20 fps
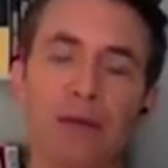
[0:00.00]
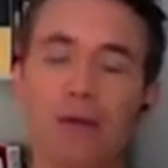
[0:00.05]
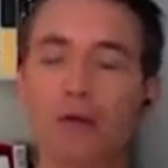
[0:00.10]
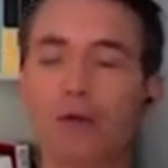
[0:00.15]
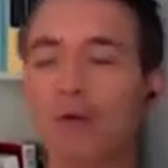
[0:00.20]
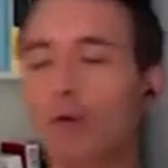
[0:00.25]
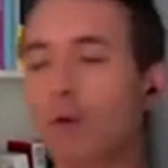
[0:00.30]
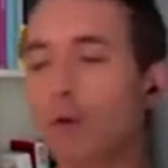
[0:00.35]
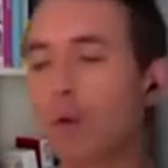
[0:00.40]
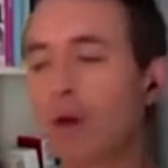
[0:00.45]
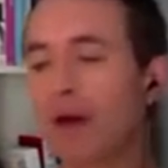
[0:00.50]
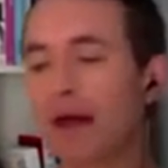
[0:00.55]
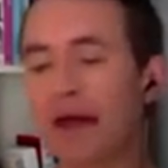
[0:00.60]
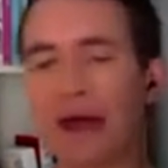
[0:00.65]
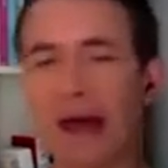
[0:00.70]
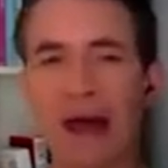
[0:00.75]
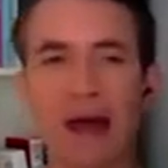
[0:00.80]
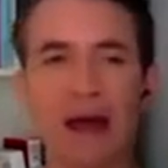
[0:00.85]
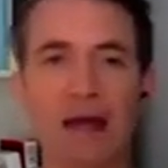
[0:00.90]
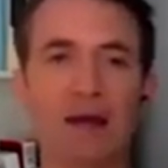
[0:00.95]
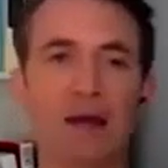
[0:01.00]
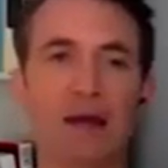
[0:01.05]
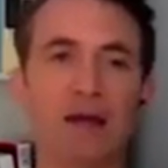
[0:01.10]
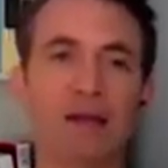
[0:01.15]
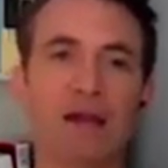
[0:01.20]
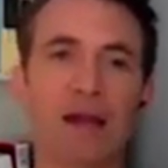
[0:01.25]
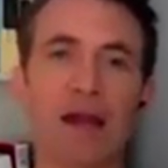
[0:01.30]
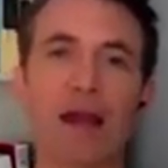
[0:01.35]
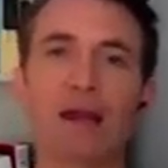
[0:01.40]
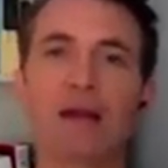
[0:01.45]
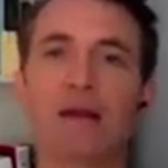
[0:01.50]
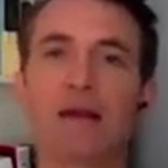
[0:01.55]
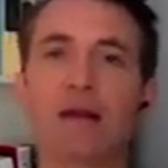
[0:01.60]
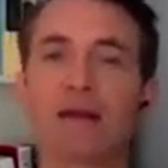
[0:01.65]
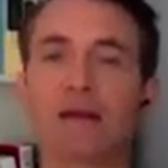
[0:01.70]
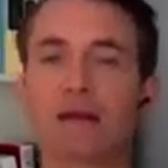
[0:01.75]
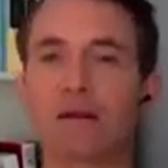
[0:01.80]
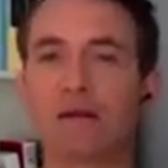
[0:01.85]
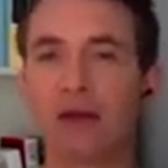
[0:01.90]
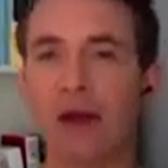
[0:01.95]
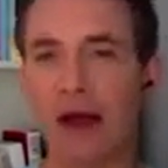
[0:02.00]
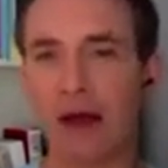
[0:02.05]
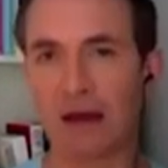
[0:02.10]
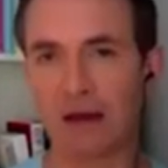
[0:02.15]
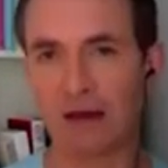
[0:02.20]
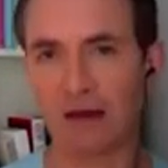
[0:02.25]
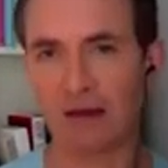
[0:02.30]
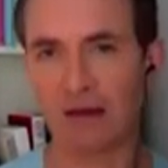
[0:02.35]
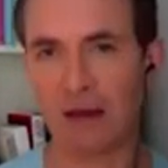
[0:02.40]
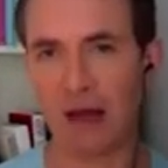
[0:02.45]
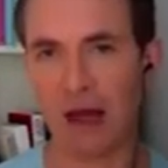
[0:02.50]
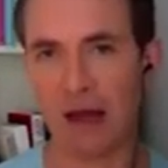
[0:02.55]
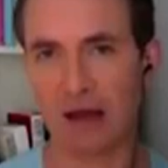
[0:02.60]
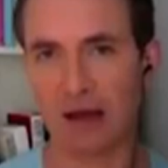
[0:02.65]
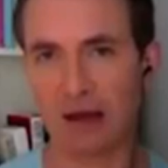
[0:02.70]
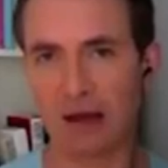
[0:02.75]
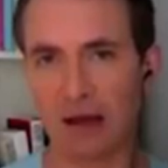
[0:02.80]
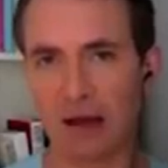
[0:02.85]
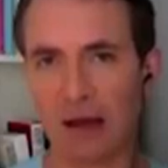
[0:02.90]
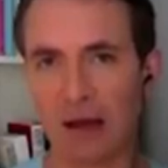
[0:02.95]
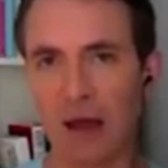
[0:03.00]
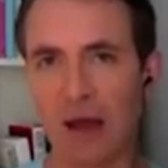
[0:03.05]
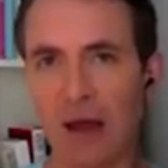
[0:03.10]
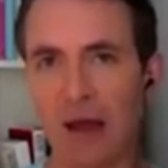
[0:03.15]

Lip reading: But all we get is the endless grandstanding,